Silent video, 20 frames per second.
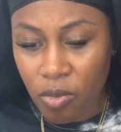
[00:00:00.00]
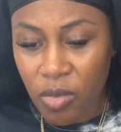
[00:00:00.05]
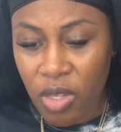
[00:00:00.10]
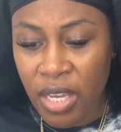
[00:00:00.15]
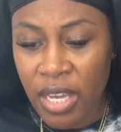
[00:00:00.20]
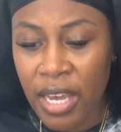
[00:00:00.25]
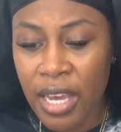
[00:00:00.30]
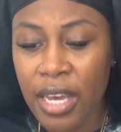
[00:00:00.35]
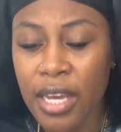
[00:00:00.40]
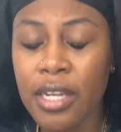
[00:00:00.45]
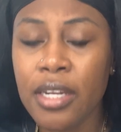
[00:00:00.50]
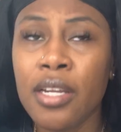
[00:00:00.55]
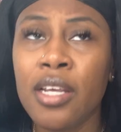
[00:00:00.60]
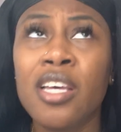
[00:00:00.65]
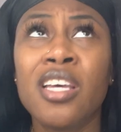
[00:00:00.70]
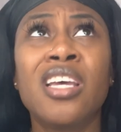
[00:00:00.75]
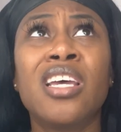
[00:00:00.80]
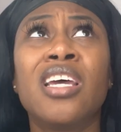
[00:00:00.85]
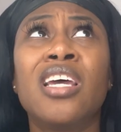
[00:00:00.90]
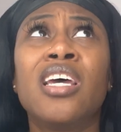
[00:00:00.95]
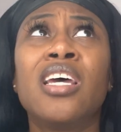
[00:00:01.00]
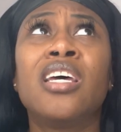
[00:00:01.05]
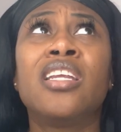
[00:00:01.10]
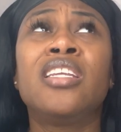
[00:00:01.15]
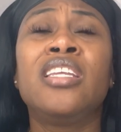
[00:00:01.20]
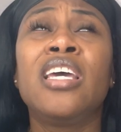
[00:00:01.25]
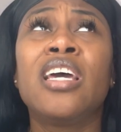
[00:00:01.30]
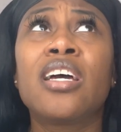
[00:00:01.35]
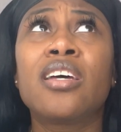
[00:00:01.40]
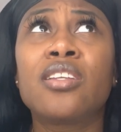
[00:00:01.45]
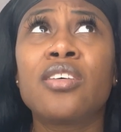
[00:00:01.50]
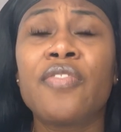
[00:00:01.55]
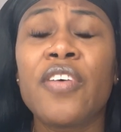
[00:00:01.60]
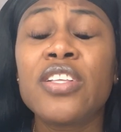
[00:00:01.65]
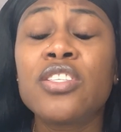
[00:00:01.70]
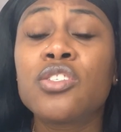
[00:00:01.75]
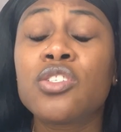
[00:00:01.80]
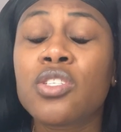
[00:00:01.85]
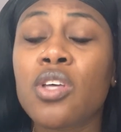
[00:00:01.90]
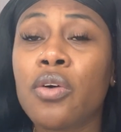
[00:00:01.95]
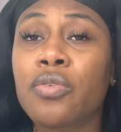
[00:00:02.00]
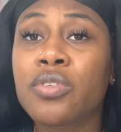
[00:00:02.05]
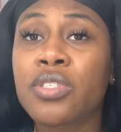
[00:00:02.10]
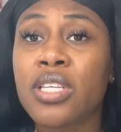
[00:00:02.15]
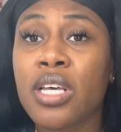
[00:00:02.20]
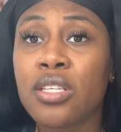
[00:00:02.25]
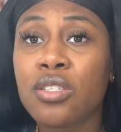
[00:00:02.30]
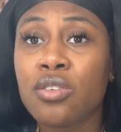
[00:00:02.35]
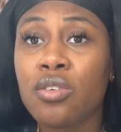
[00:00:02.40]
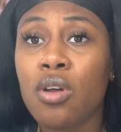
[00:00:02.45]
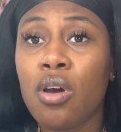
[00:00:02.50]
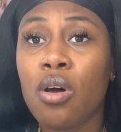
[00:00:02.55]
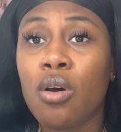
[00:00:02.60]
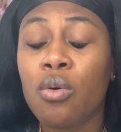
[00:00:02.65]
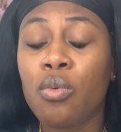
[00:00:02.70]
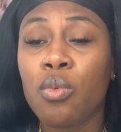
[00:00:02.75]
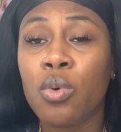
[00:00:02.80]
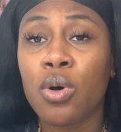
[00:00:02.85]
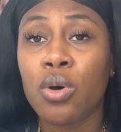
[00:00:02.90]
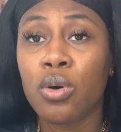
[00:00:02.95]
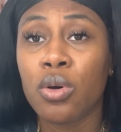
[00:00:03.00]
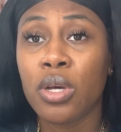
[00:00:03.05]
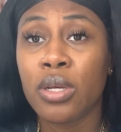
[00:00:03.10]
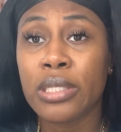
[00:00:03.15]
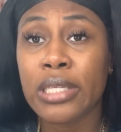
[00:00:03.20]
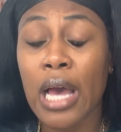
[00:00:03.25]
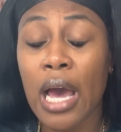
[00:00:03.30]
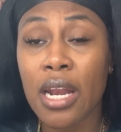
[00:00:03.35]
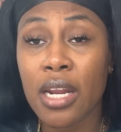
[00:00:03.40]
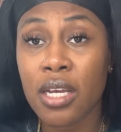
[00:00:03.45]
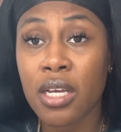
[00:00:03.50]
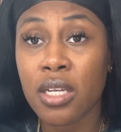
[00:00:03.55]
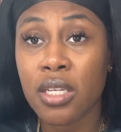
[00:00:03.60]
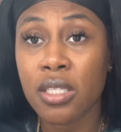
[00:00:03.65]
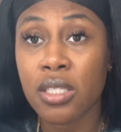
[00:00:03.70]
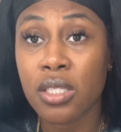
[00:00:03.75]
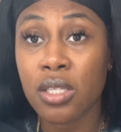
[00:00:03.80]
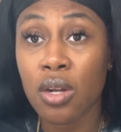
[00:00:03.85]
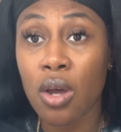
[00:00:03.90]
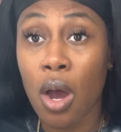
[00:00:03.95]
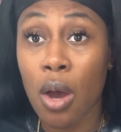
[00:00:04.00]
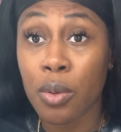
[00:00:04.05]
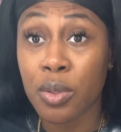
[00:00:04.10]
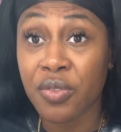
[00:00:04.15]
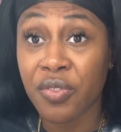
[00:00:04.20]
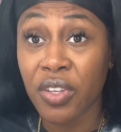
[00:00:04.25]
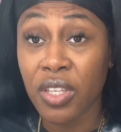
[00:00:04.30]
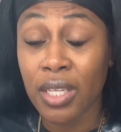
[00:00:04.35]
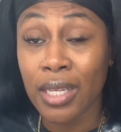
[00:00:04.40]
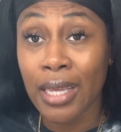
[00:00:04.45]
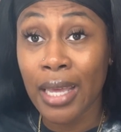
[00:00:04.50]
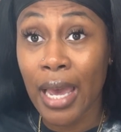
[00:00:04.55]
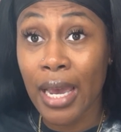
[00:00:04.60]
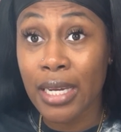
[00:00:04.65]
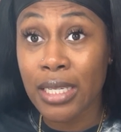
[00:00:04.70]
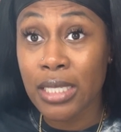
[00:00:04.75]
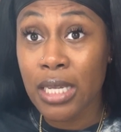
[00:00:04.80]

And Nia defends herself and says, you know, well, it's kind of because, you know, I was feeling ganged